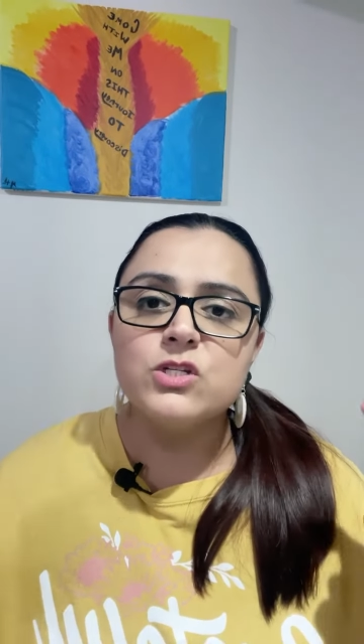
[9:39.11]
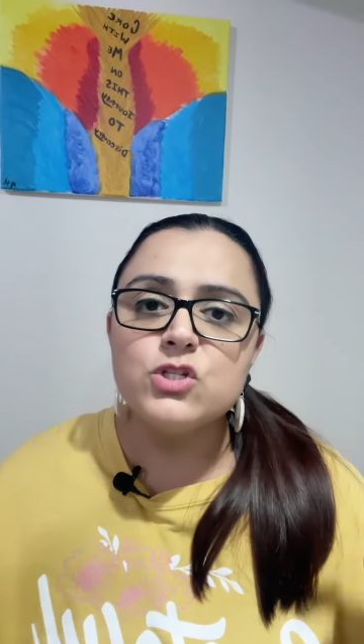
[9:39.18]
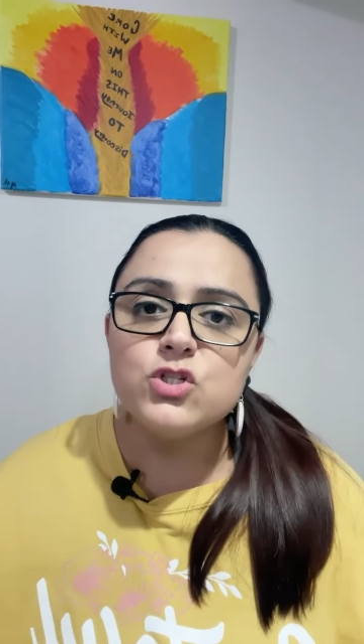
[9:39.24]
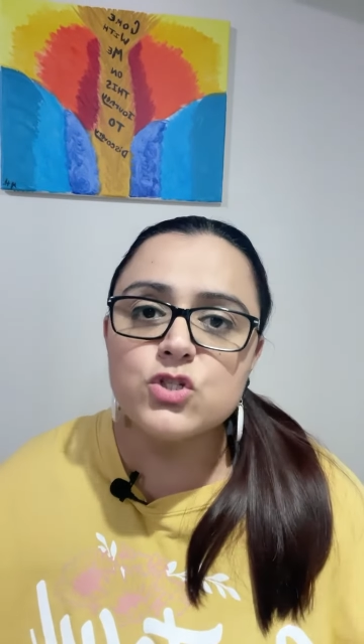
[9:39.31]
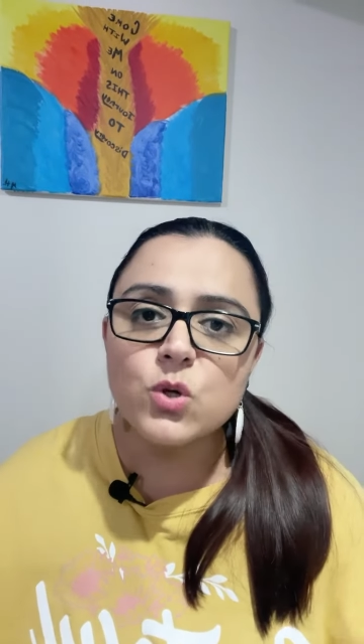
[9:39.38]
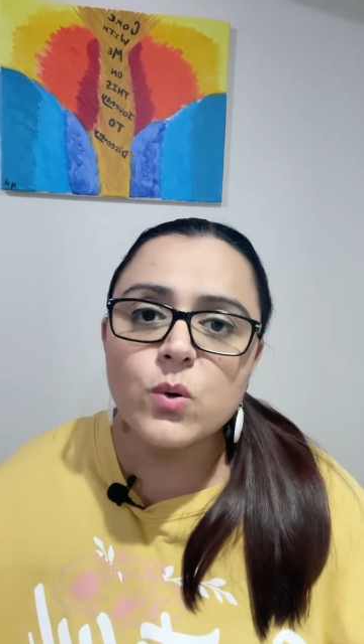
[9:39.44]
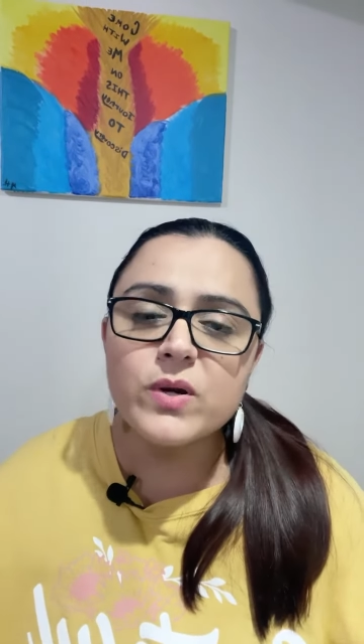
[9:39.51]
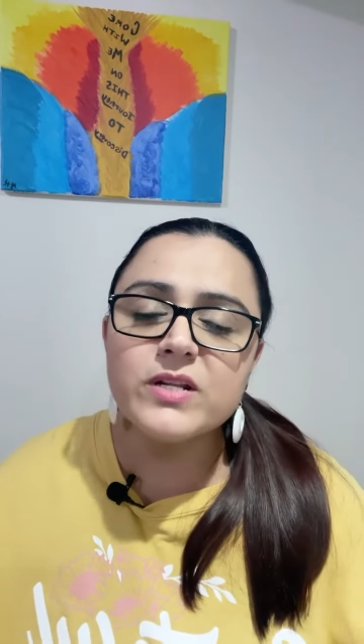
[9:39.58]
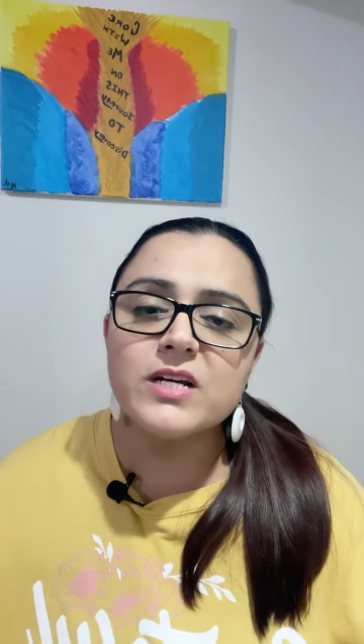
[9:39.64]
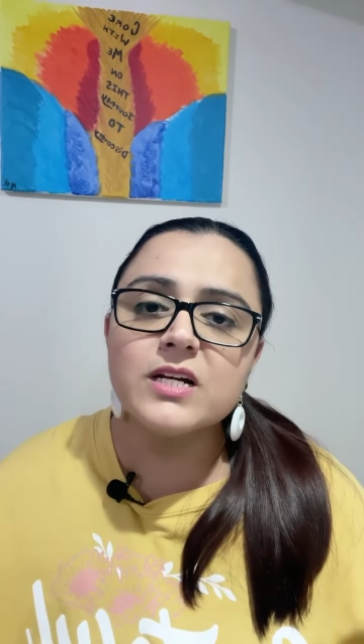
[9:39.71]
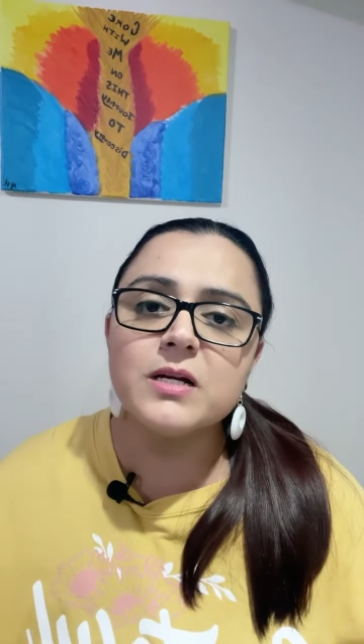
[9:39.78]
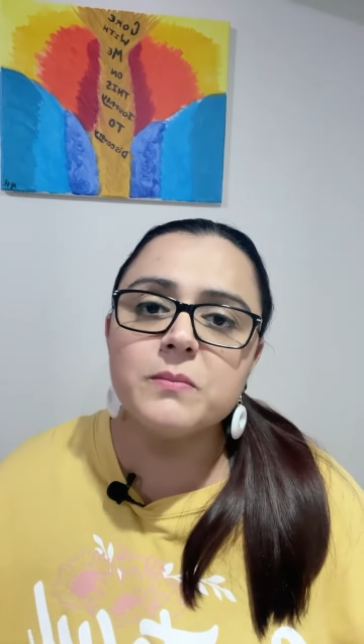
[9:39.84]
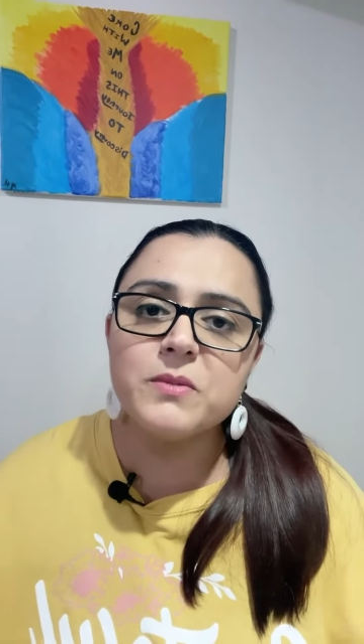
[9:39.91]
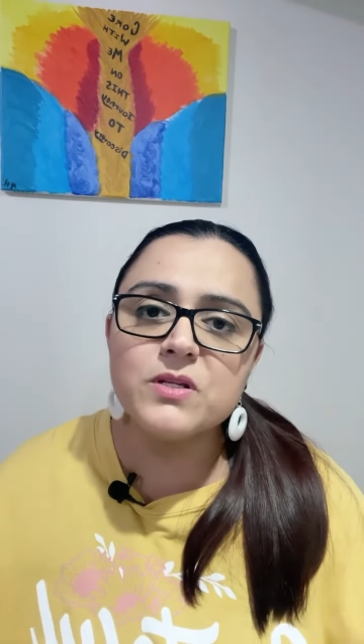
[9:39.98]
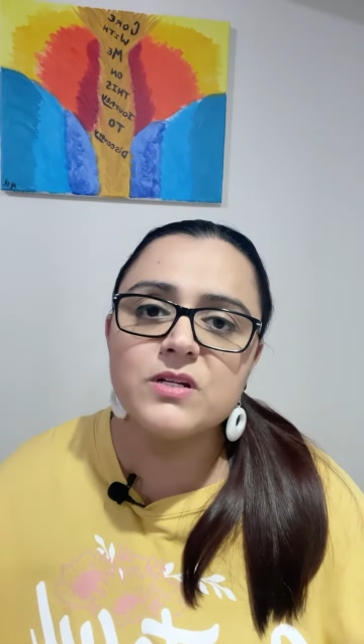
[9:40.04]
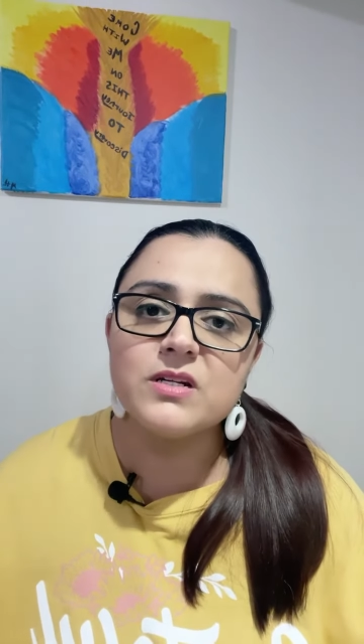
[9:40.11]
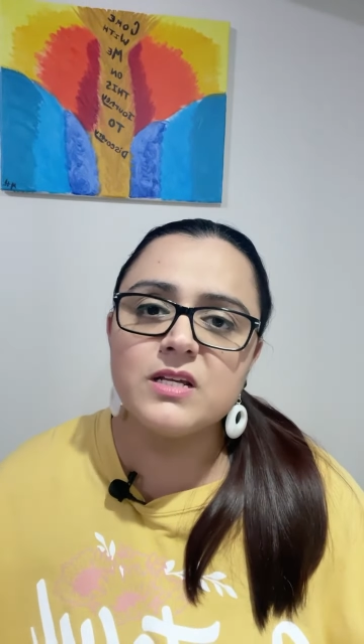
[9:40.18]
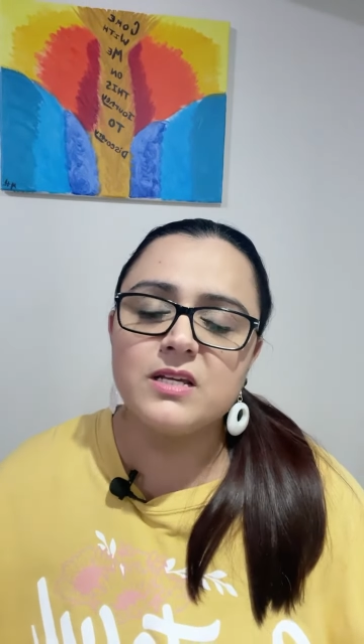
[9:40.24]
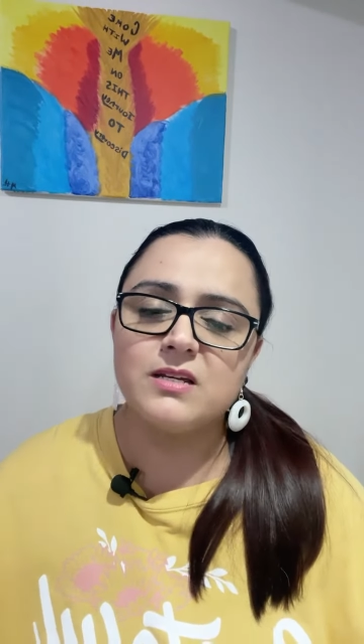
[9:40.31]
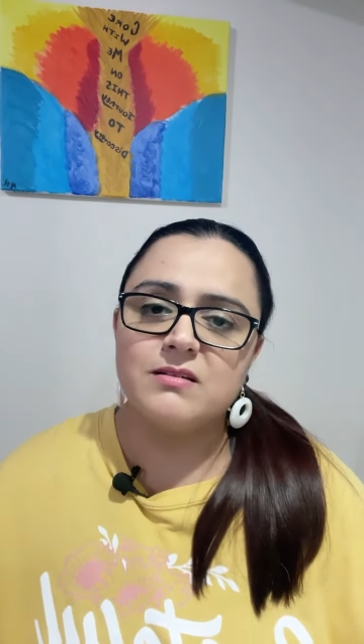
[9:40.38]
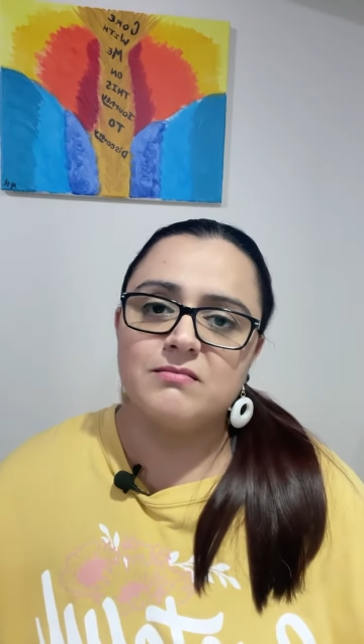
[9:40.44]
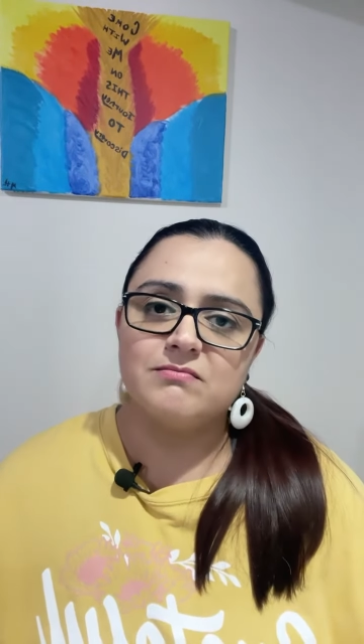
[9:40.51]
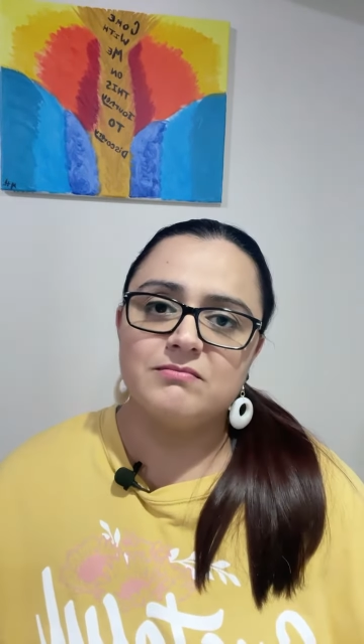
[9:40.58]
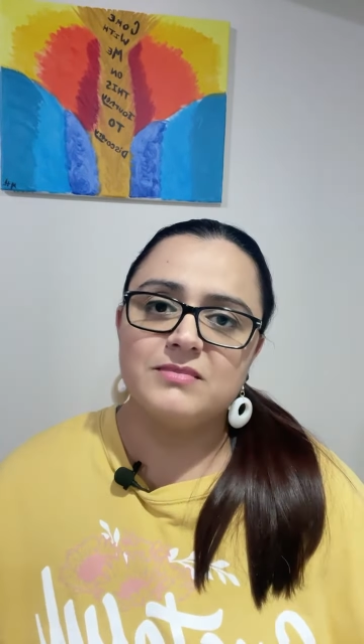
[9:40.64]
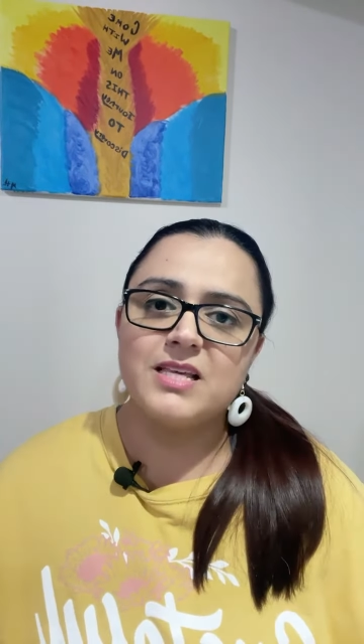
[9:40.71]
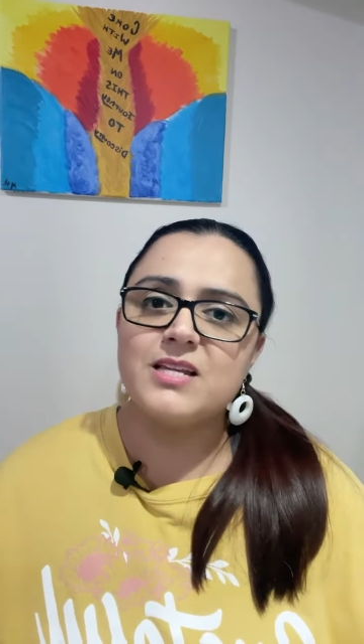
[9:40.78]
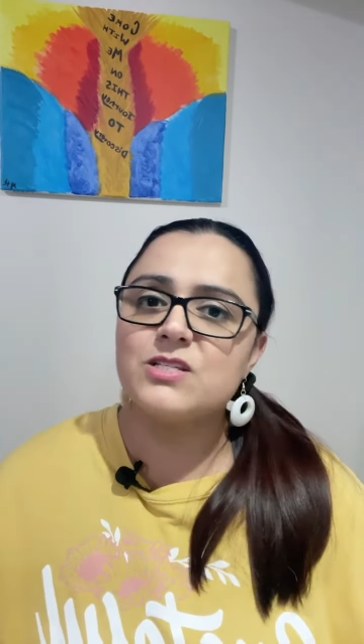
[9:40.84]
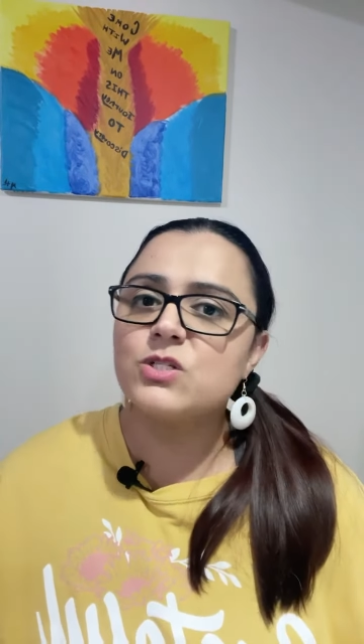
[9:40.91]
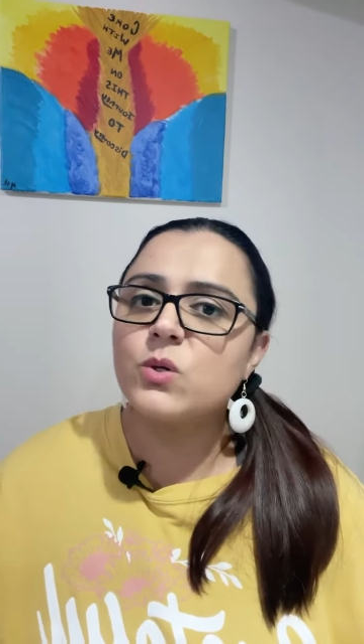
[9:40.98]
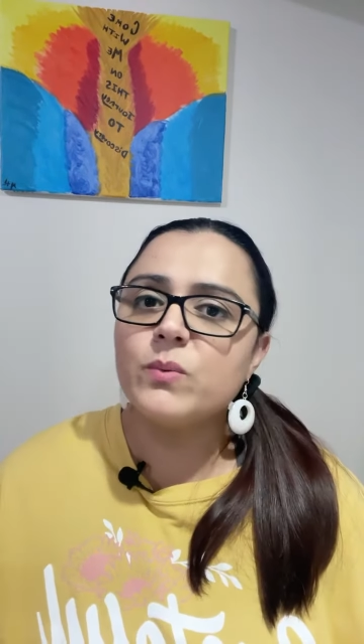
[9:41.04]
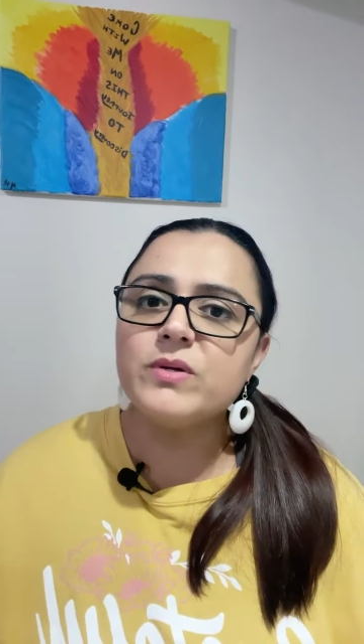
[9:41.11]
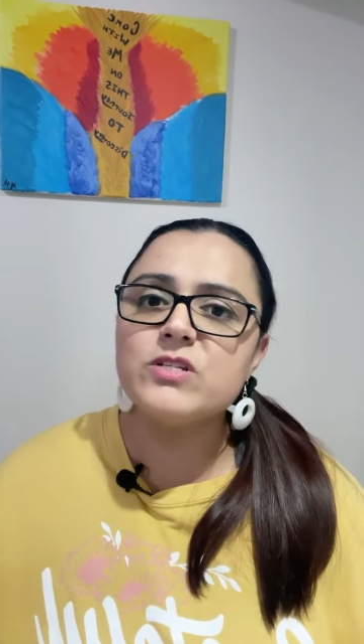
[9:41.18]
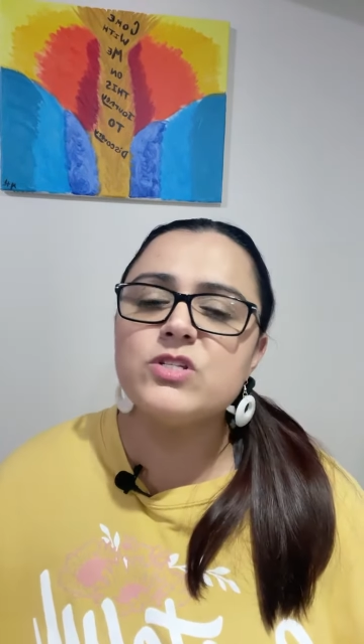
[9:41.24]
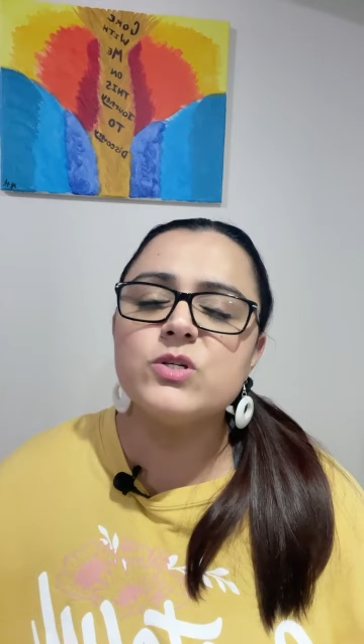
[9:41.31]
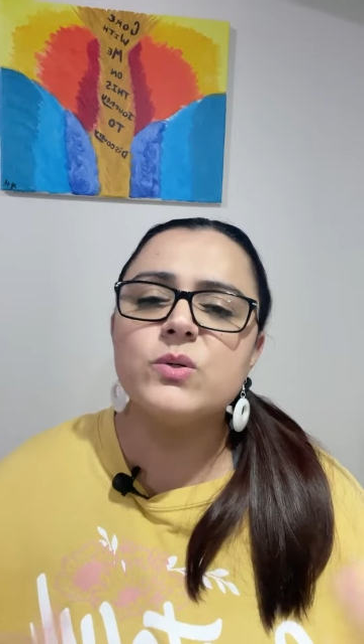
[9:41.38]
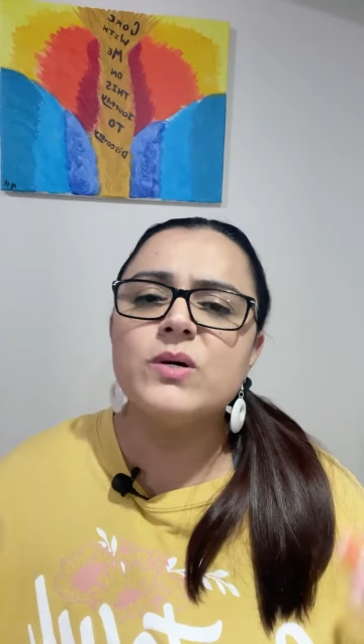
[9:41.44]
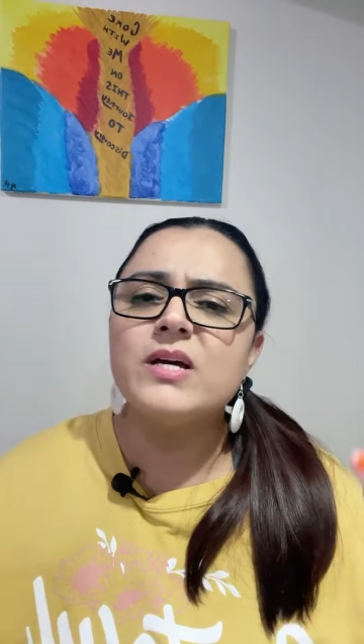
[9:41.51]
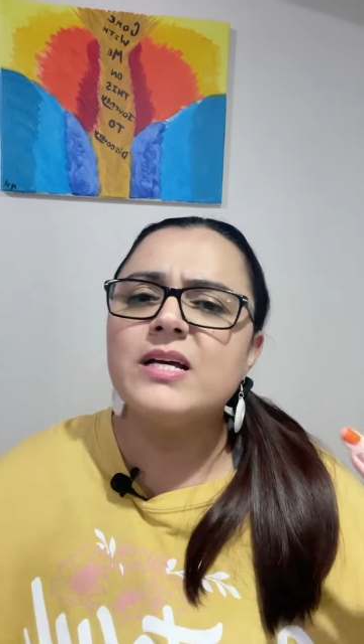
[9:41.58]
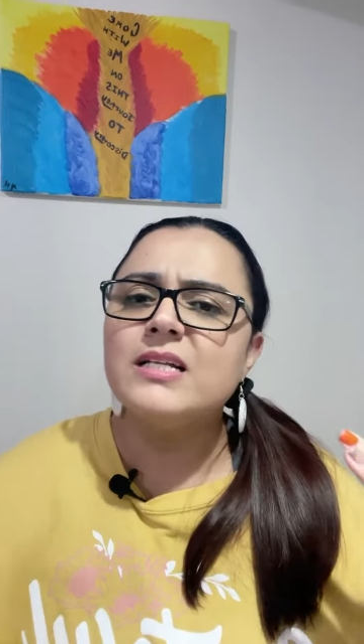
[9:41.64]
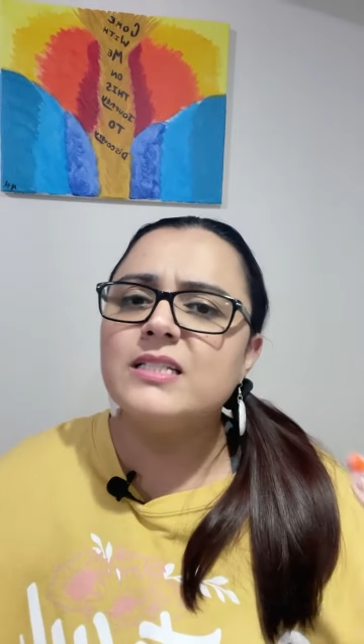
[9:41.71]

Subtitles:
join a community that is going to